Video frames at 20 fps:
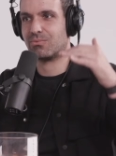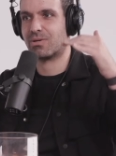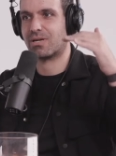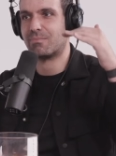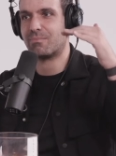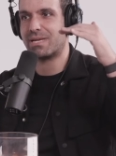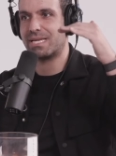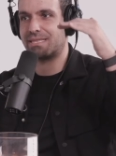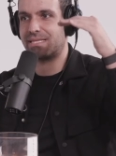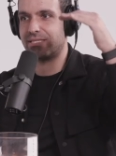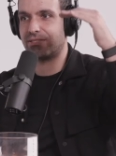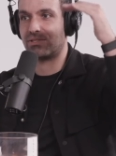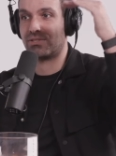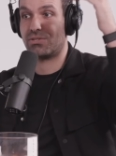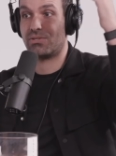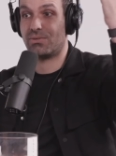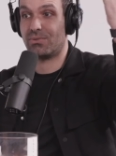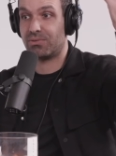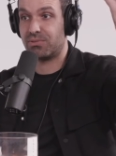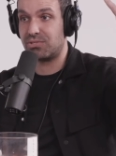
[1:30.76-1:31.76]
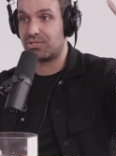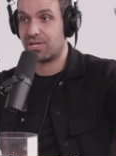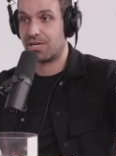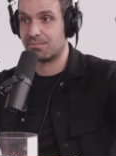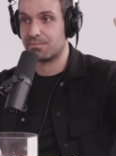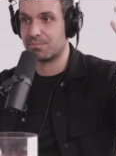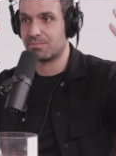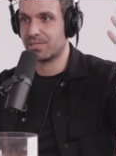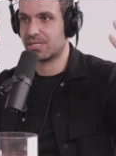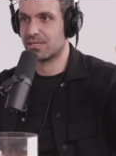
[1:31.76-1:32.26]
want to make these huge
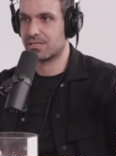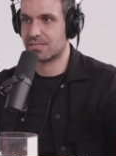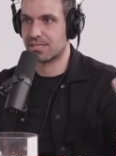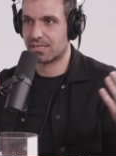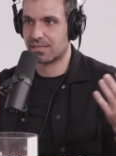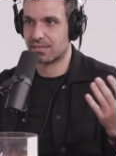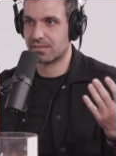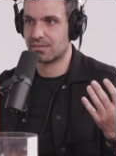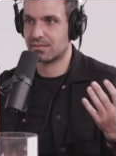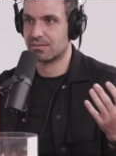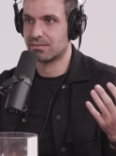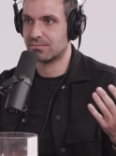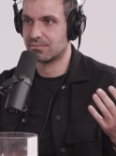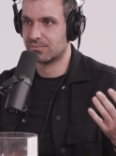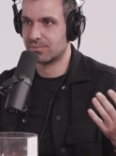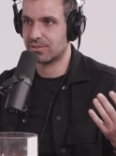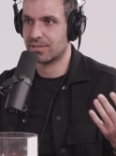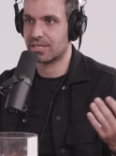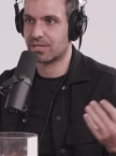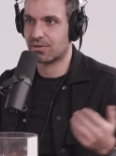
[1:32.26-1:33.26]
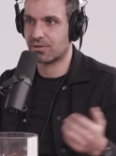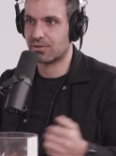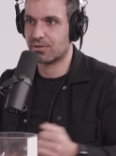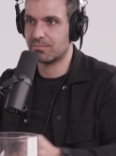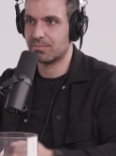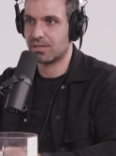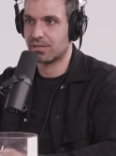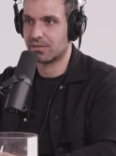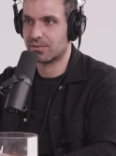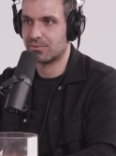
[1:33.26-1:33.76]
jumps because it can really
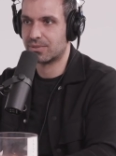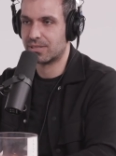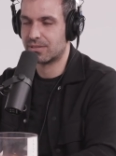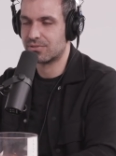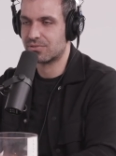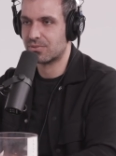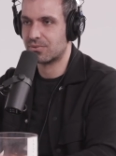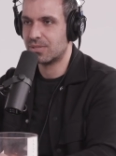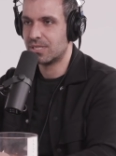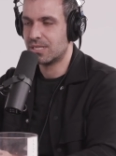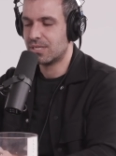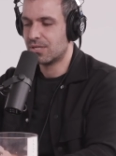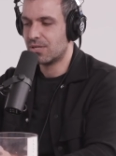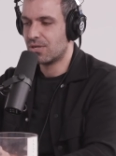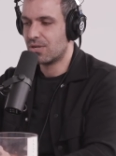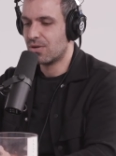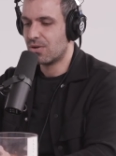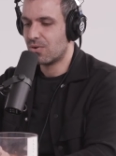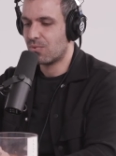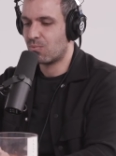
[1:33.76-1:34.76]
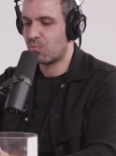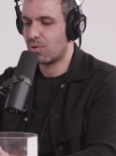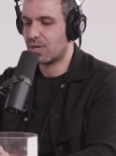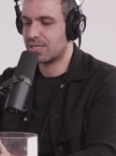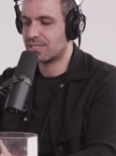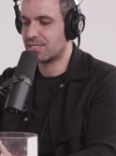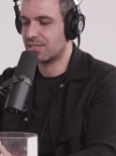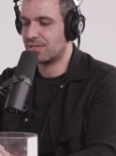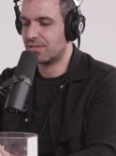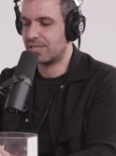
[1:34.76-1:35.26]
curb their career. So what
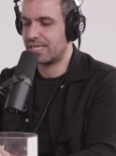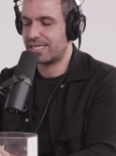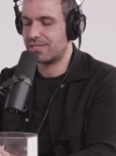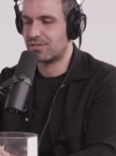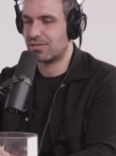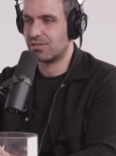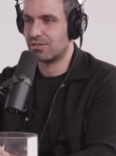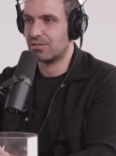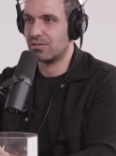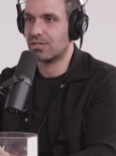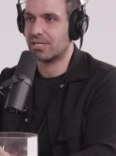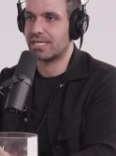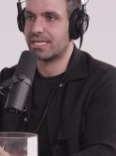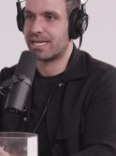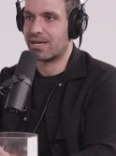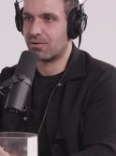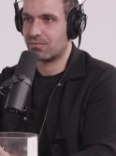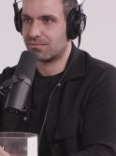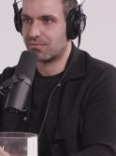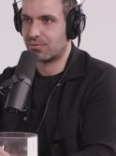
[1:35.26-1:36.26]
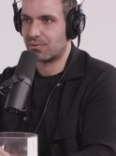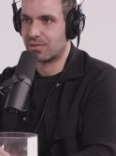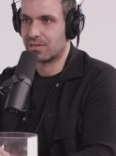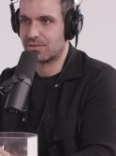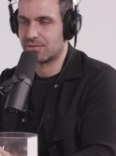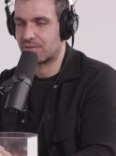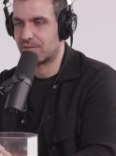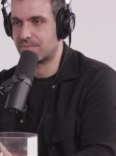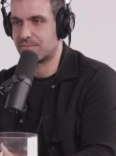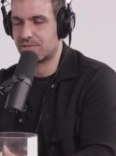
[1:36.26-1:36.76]
is a good agent looking out for
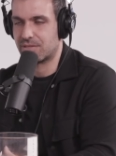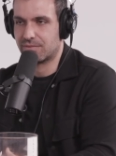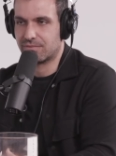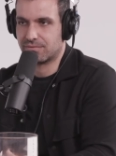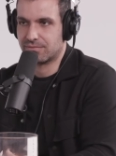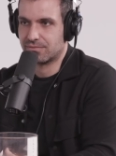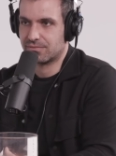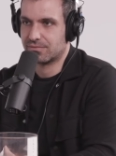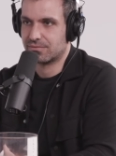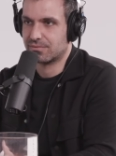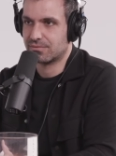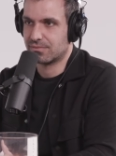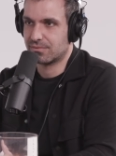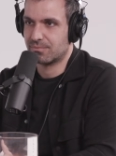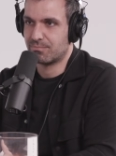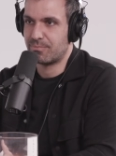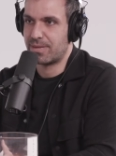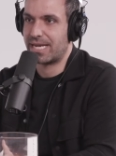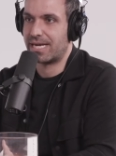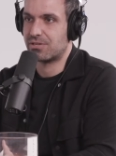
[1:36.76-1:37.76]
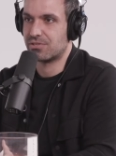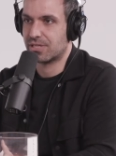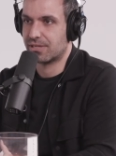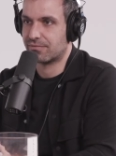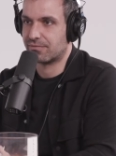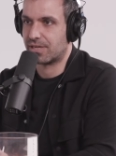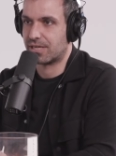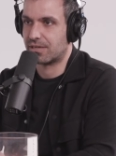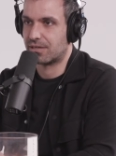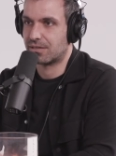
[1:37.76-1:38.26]
in terms of managing a
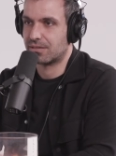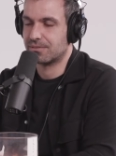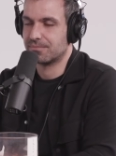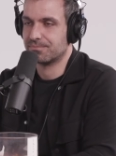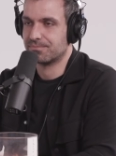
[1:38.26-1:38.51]
fighter?